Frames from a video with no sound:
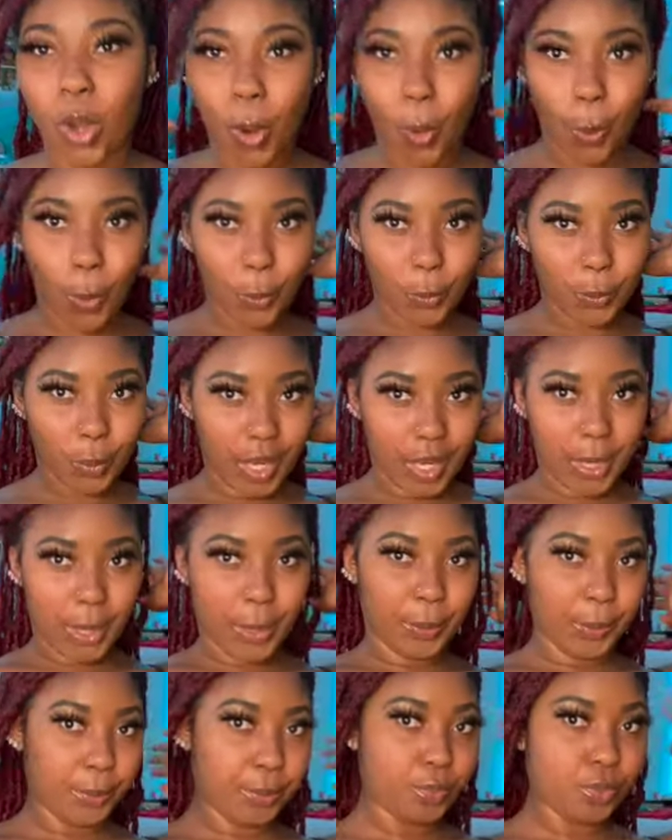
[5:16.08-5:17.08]
All right.
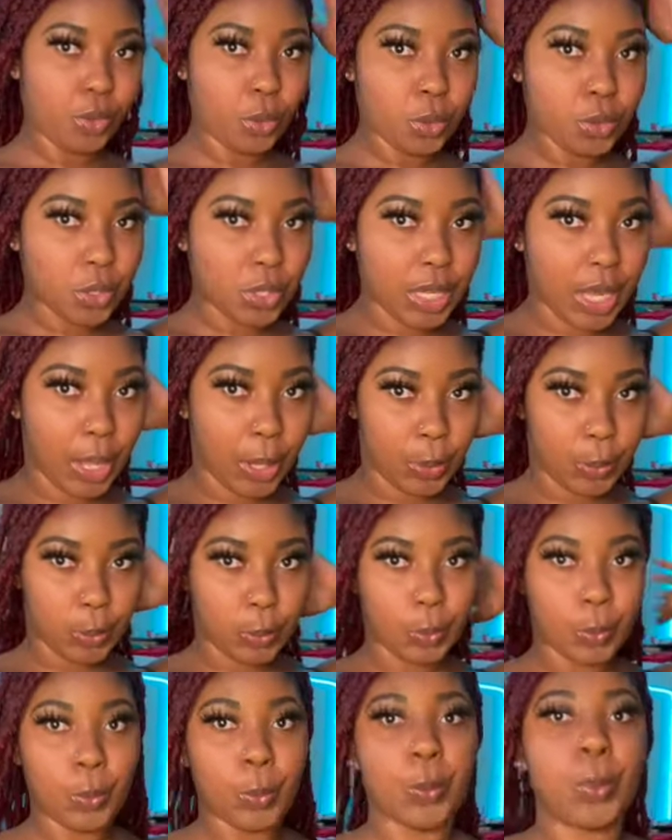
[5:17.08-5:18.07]
So now,
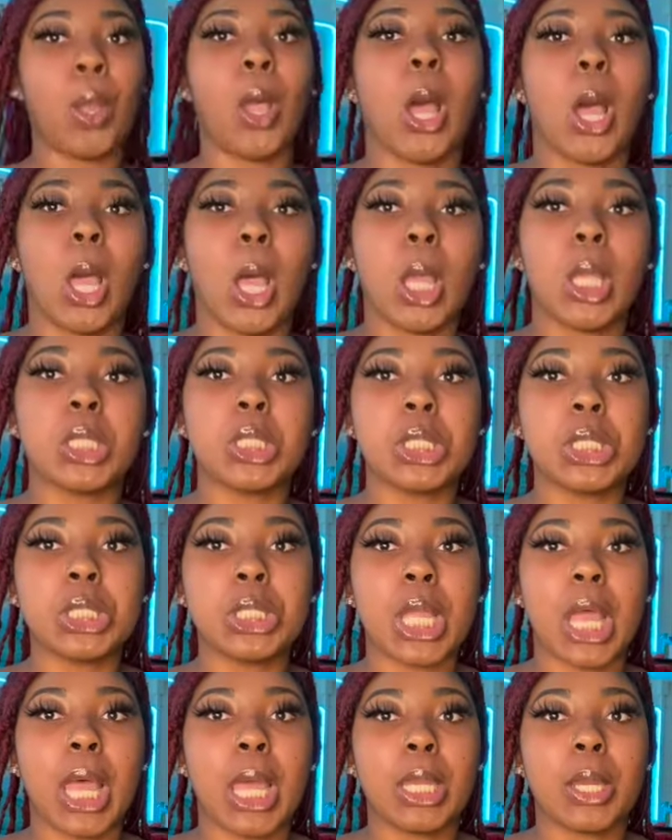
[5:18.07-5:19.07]
on to
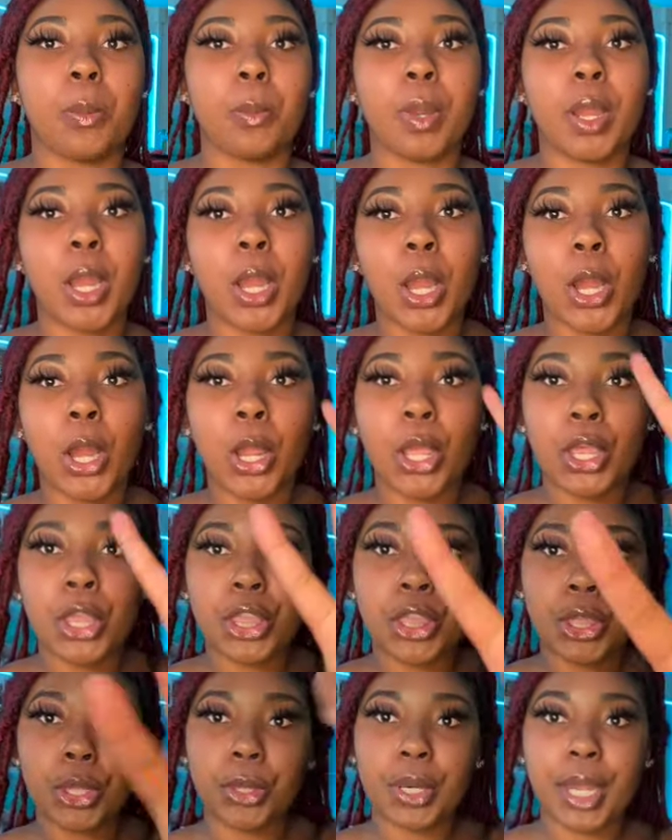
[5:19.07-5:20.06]
style number
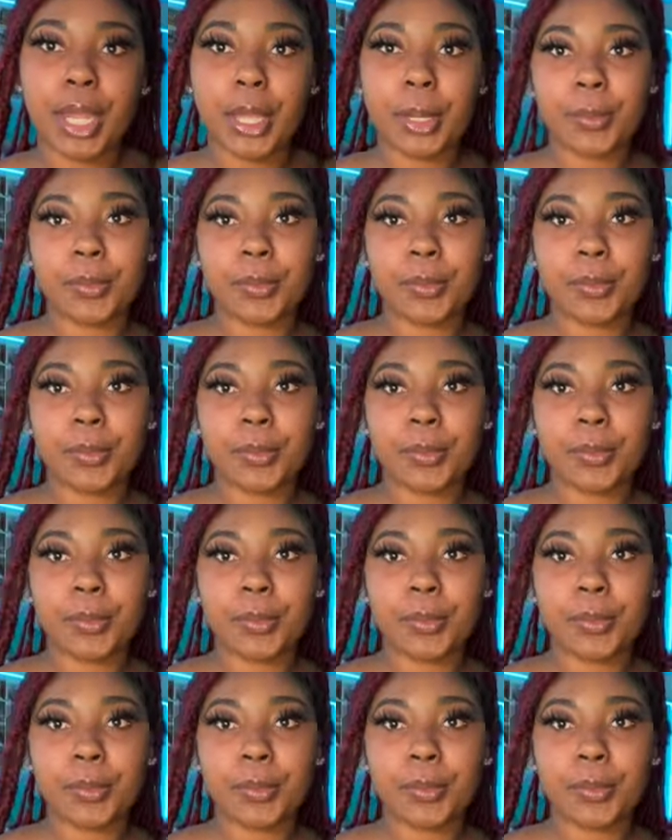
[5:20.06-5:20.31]
three.